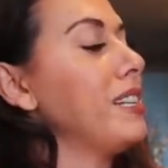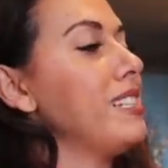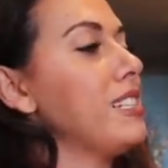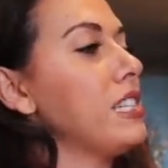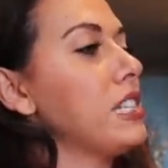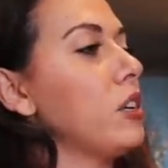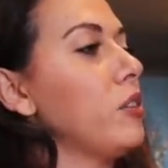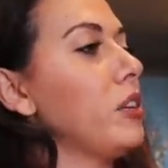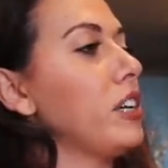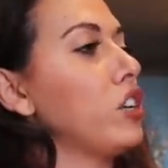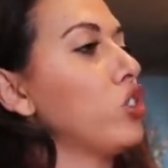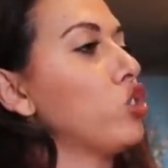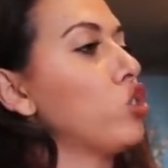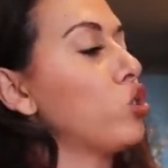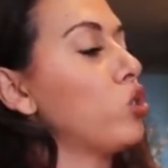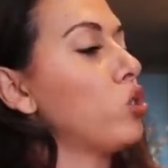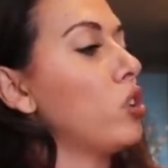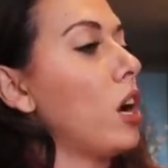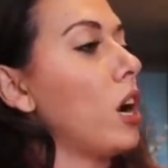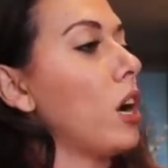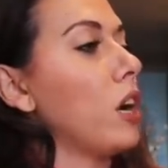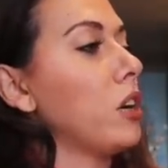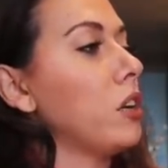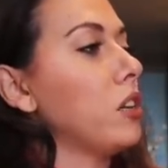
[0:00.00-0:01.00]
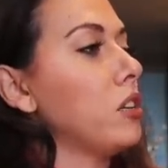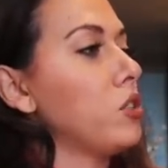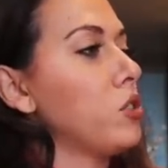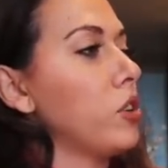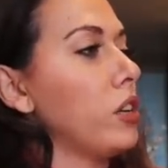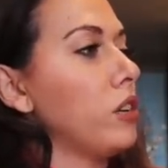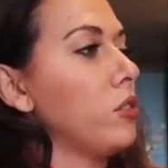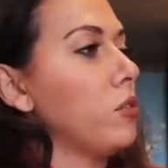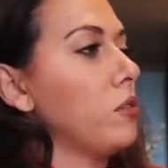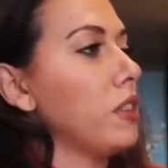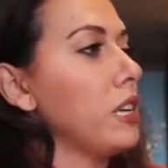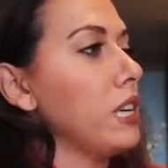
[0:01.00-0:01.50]
didn't sound like a truck, so
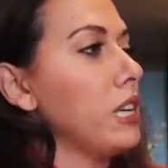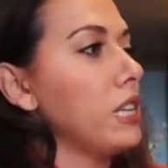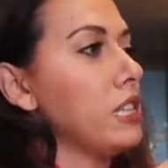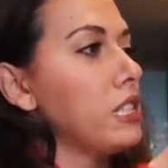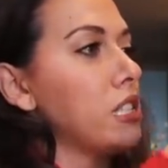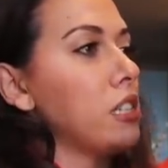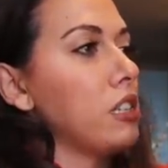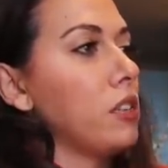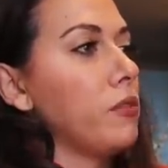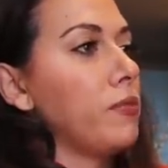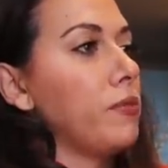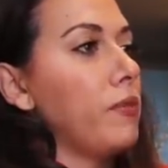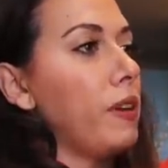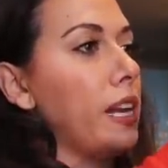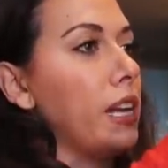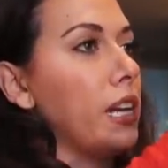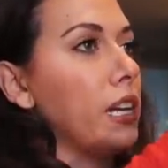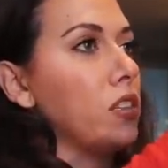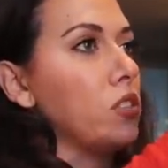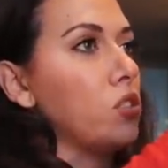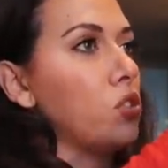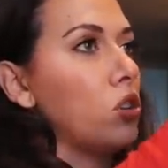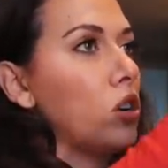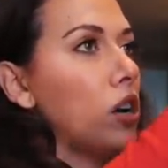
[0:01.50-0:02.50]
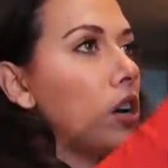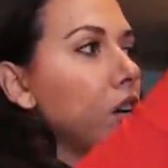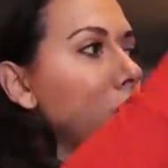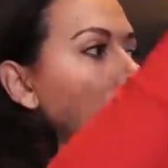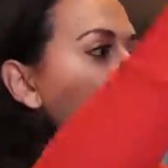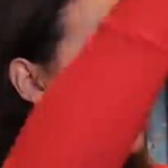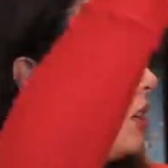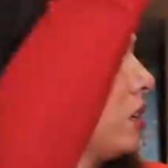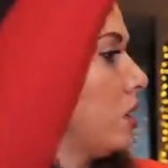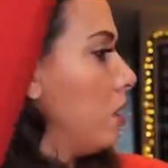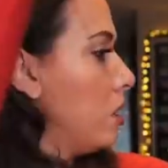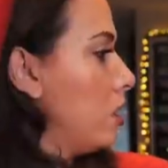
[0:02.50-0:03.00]
I don't think it's a FedEx truck.
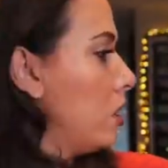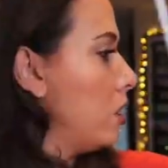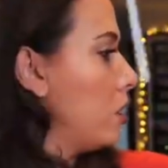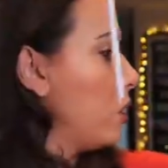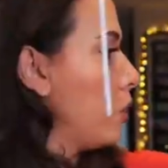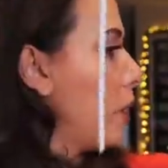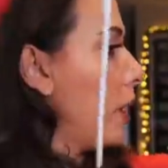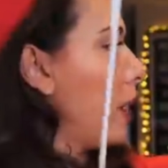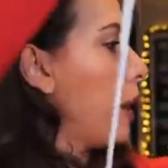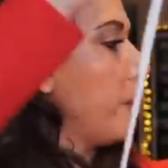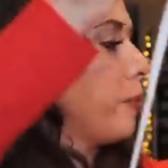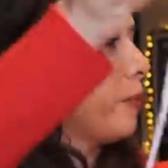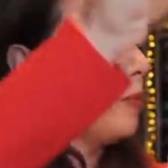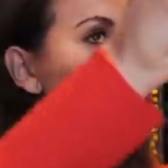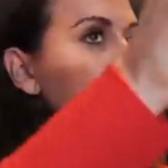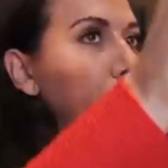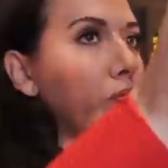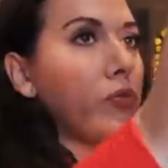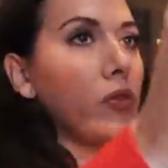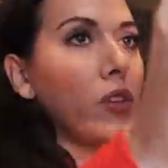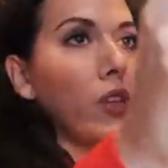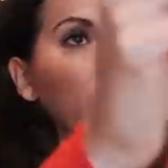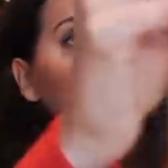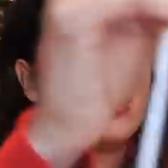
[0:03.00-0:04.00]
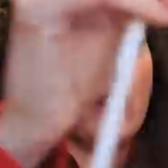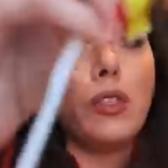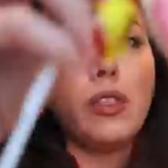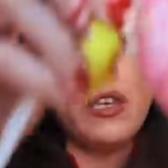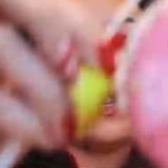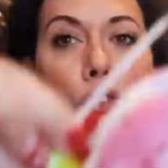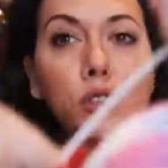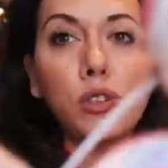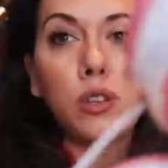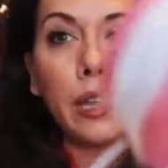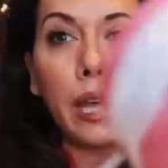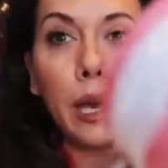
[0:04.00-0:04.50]
Okay.
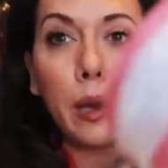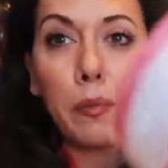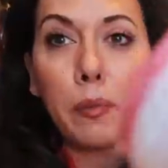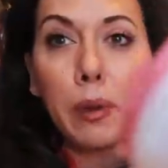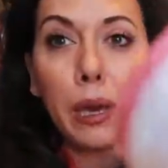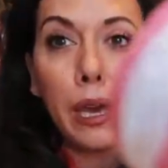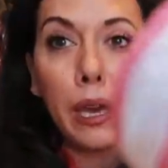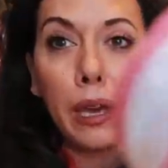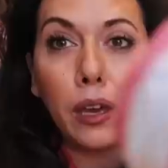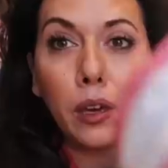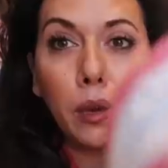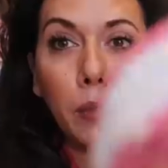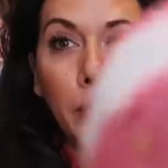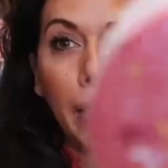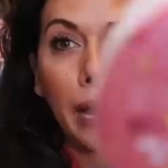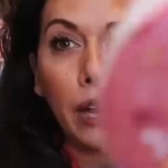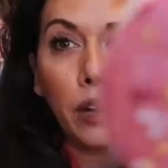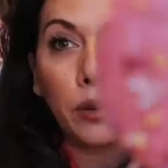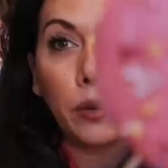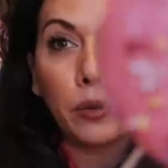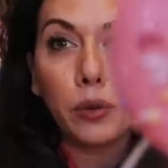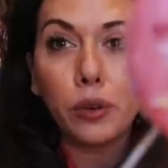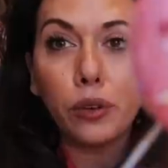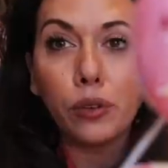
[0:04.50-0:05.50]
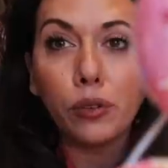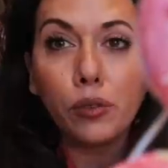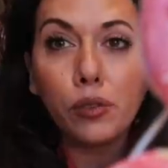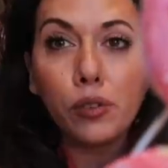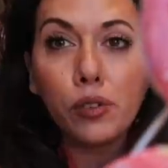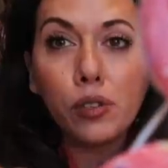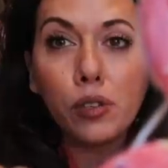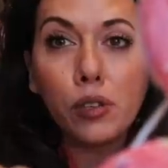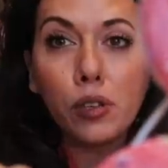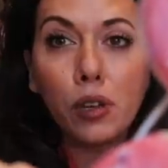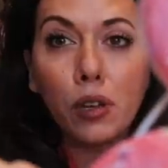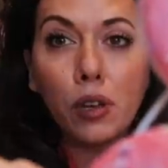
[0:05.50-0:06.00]
These are like pink
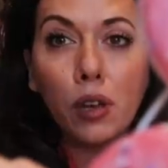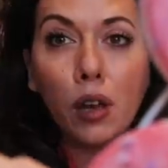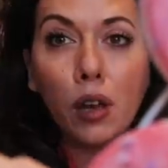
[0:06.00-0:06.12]
macaroons.